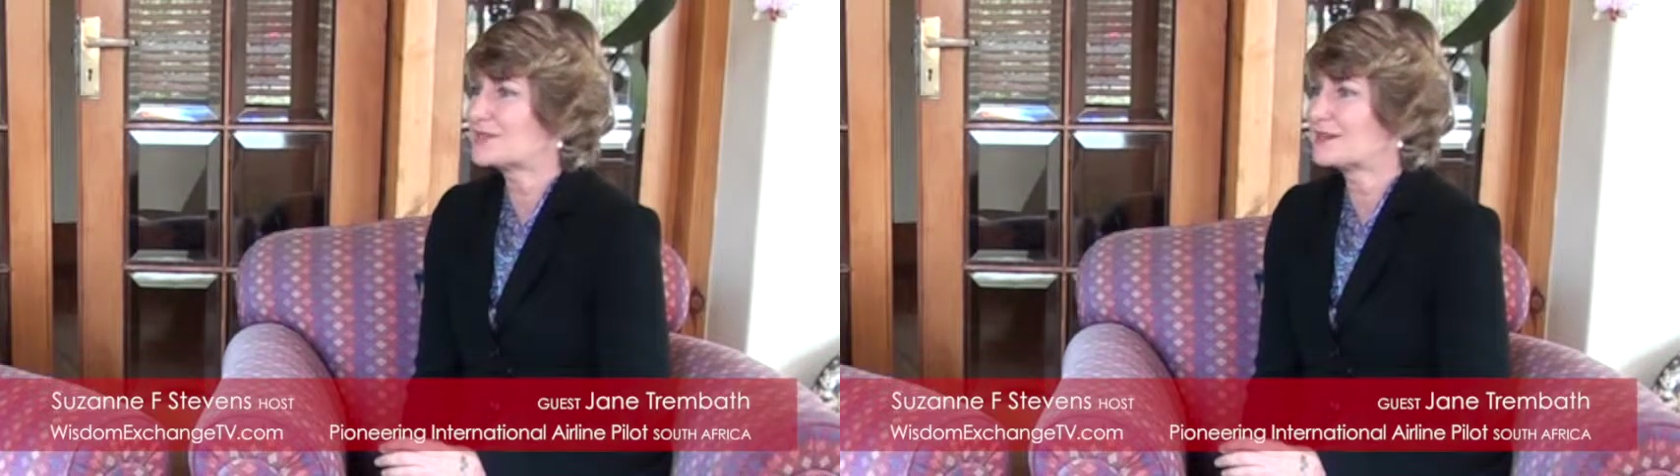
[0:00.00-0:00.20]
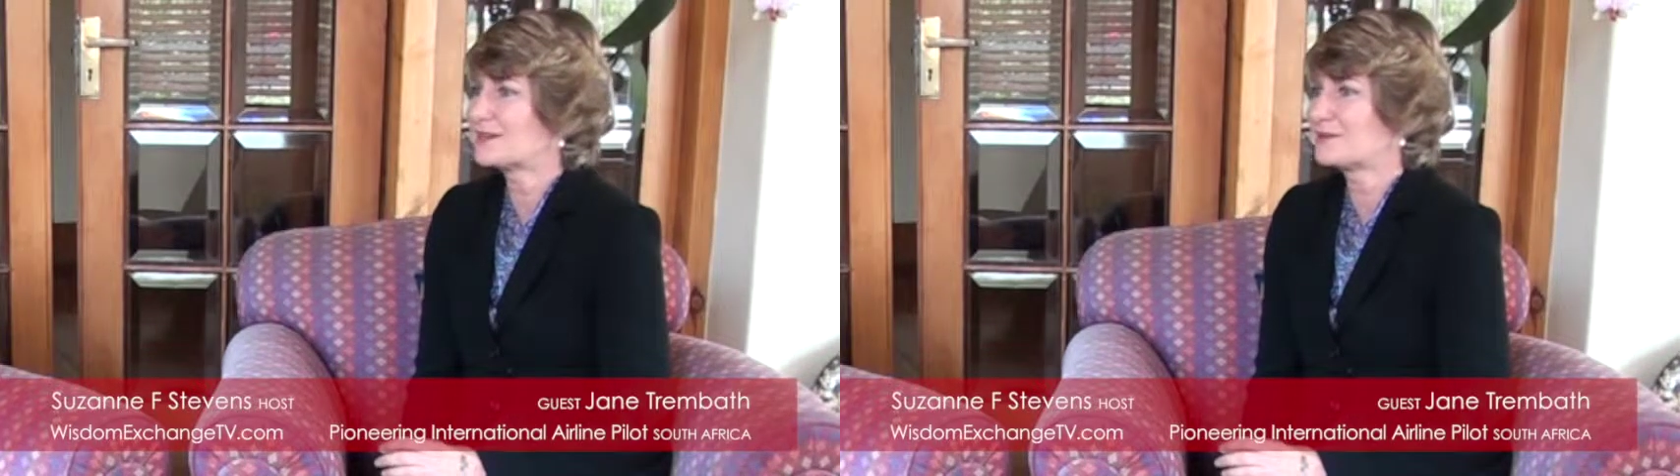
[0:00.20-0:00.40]

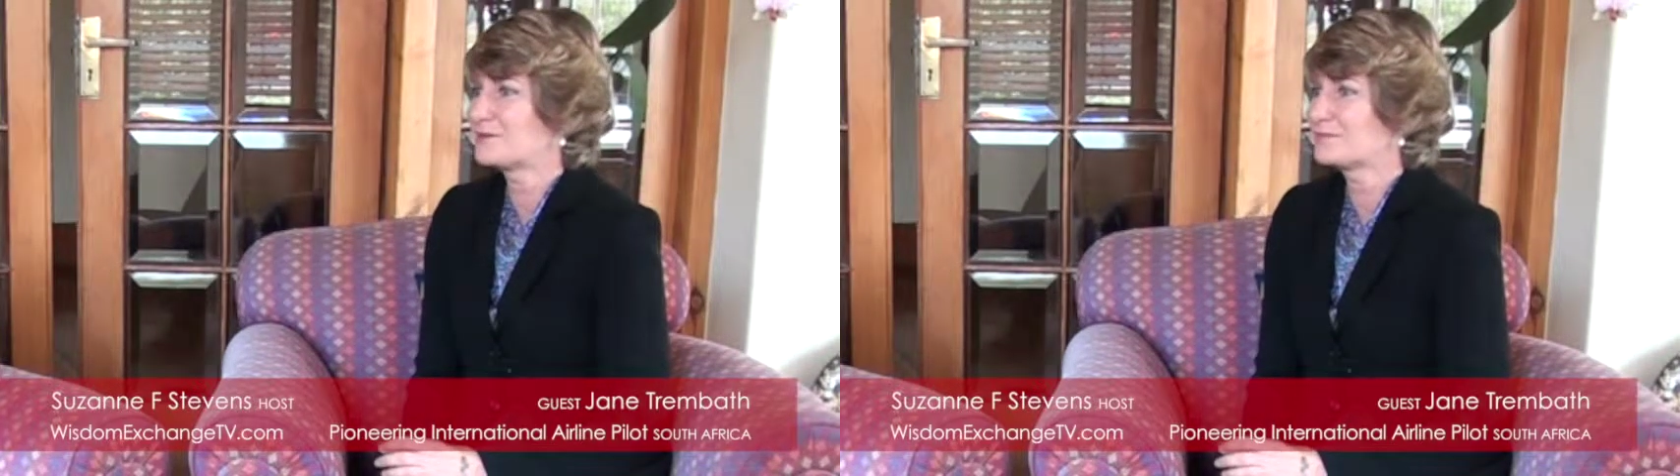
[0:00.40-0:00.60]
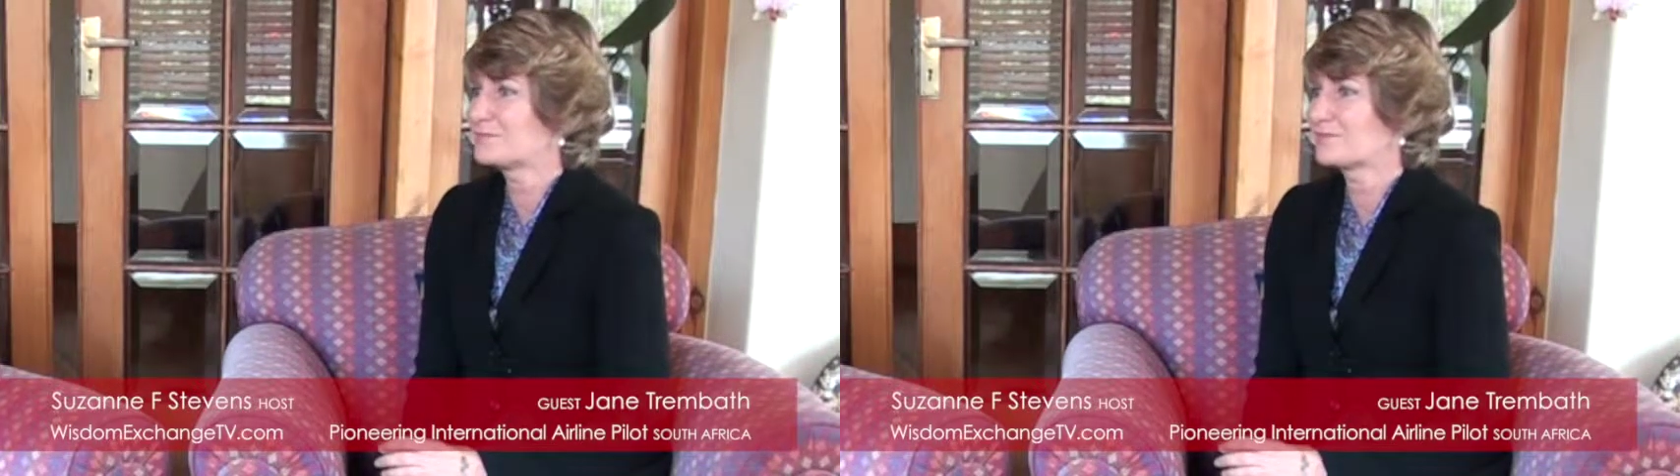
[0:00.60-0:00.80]
I
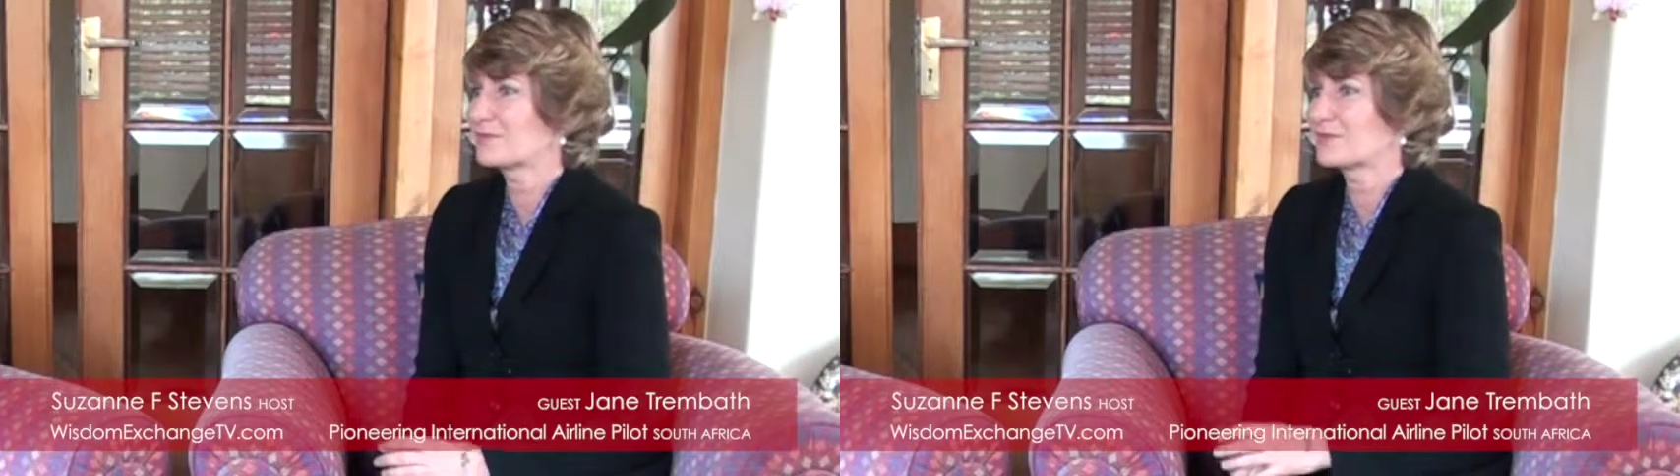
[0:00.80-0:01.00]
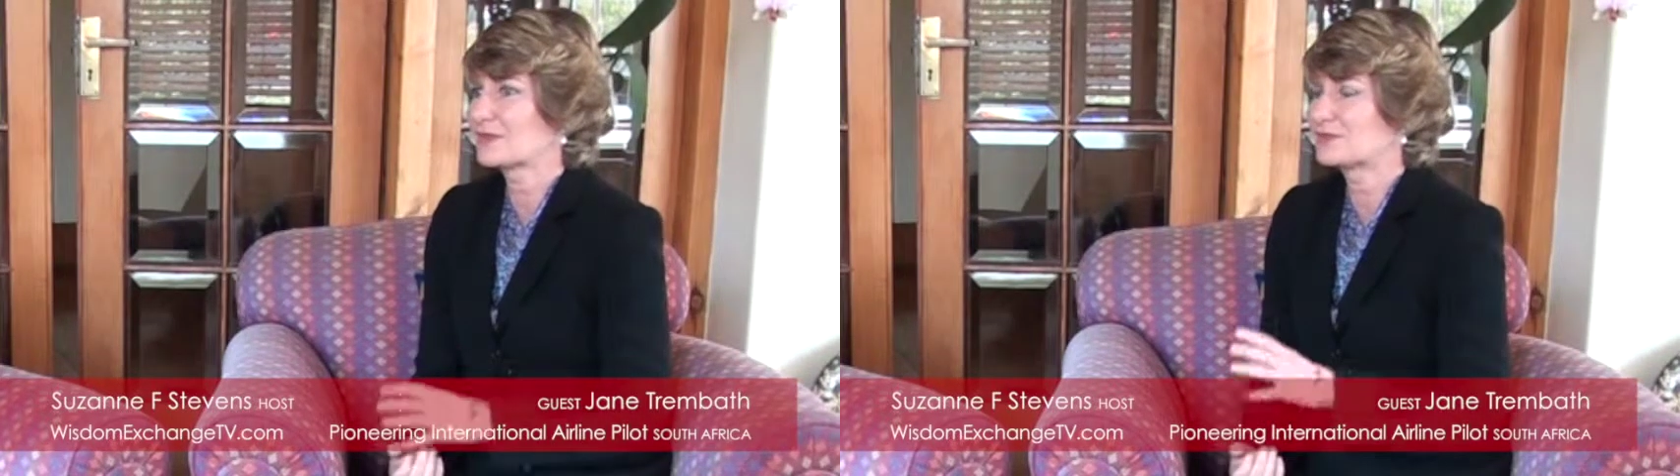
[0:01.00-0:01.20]

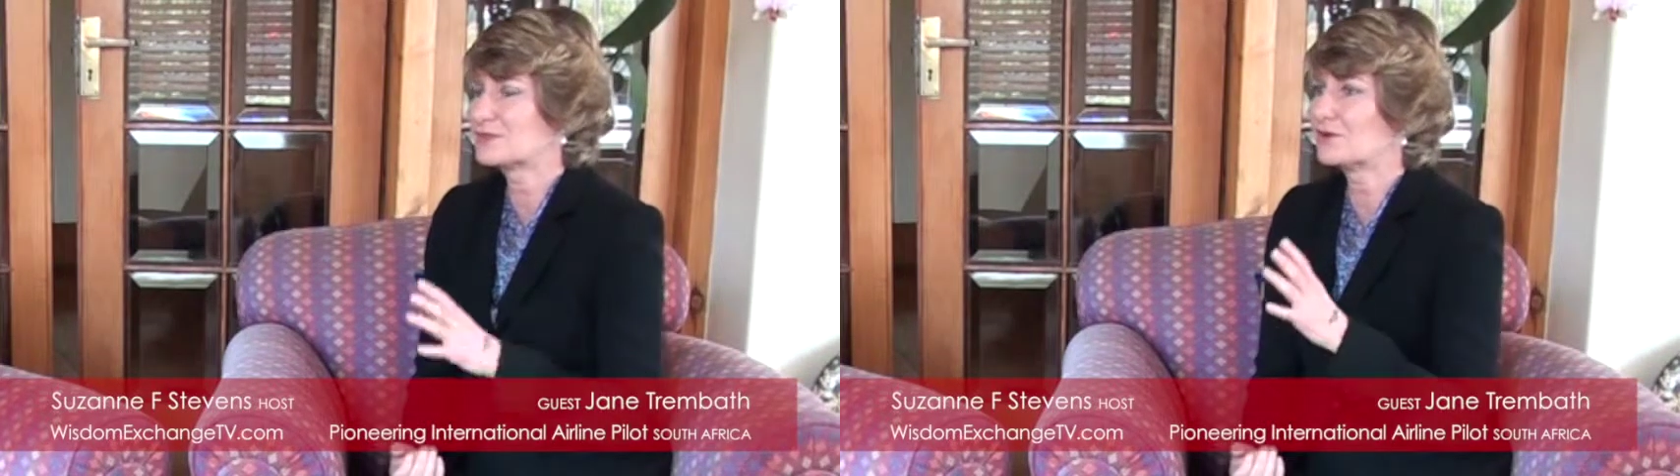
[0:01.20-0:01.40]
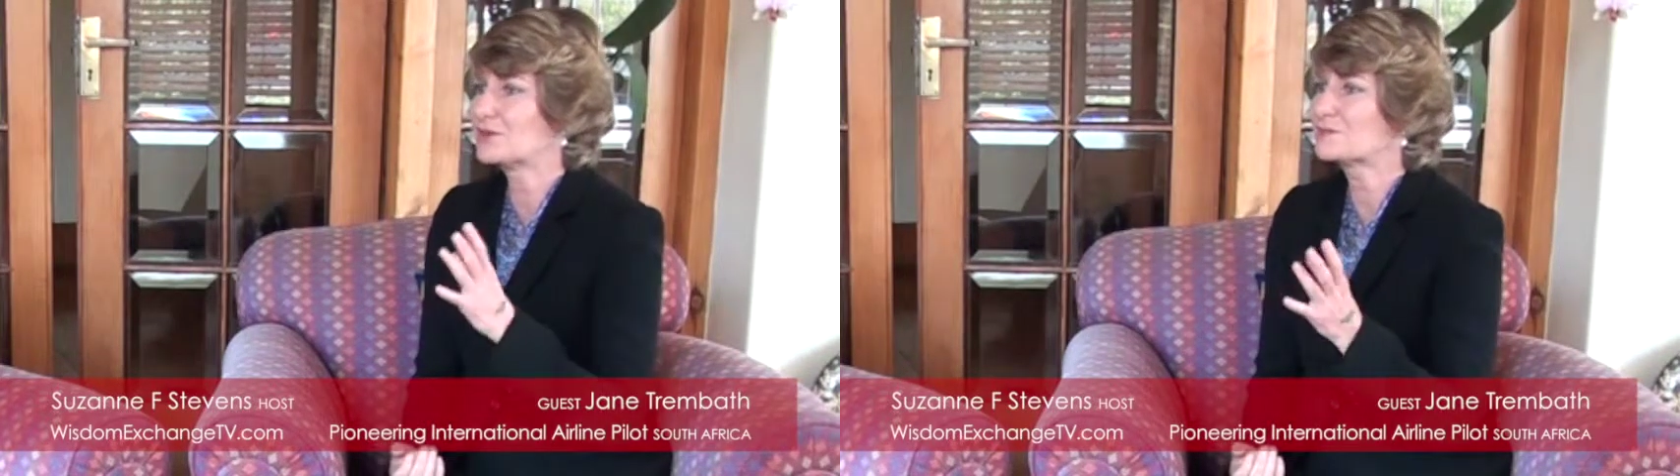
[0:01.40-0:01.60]

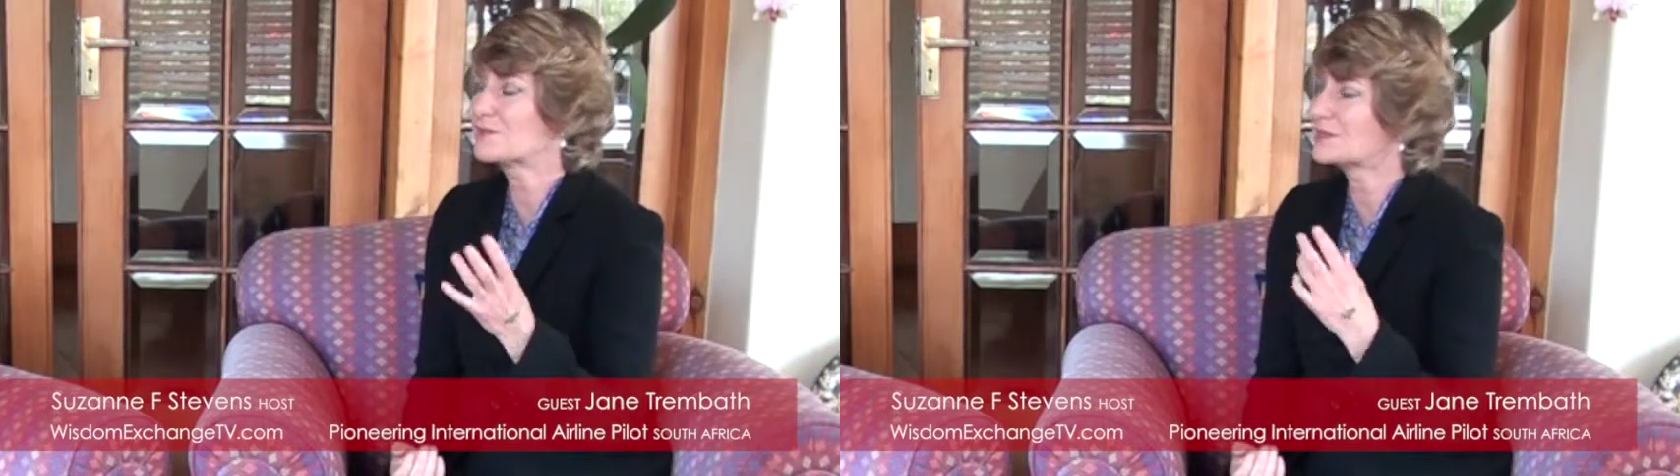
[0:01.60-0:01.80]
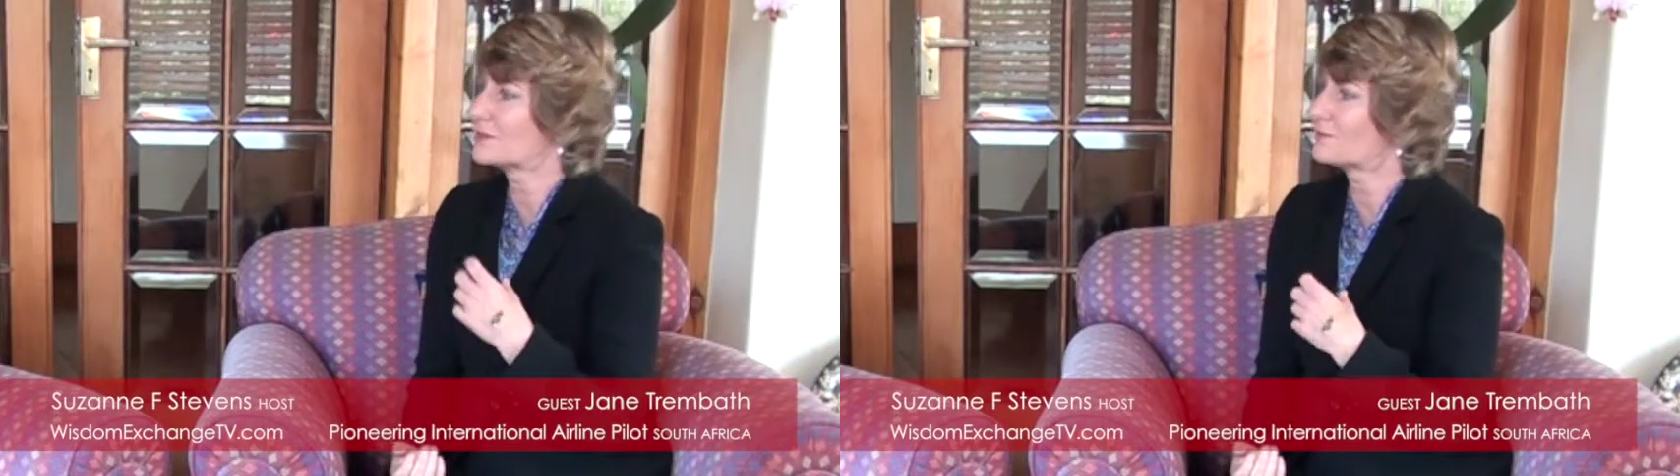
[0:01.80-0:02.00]
just asked
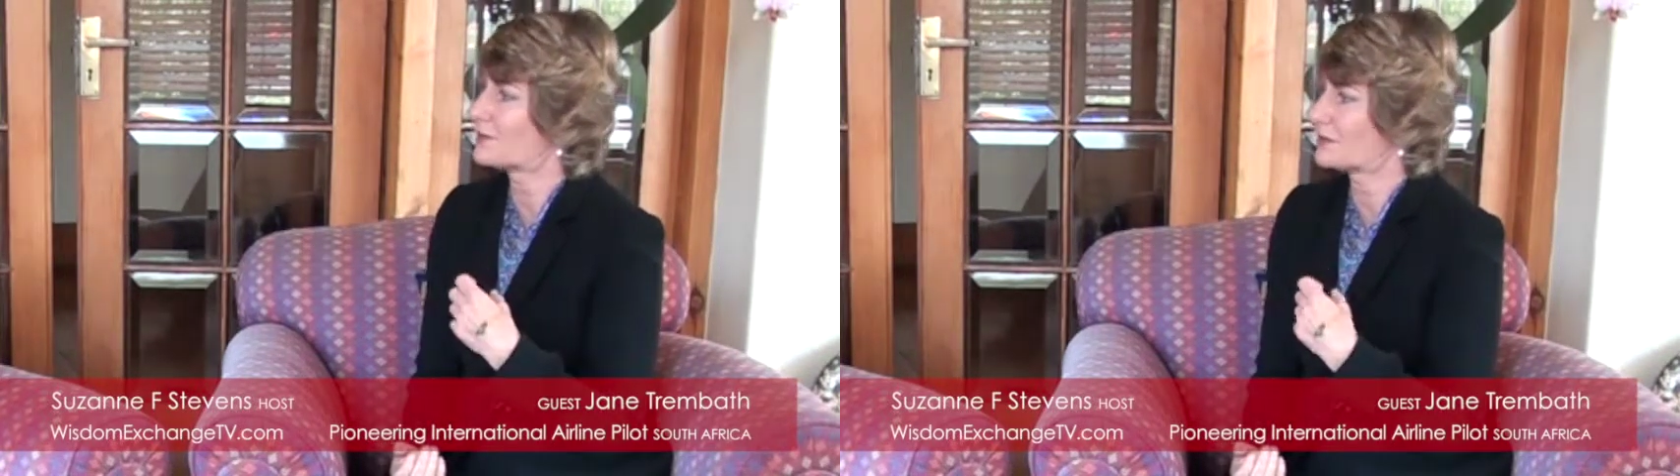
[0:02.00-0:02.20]
myself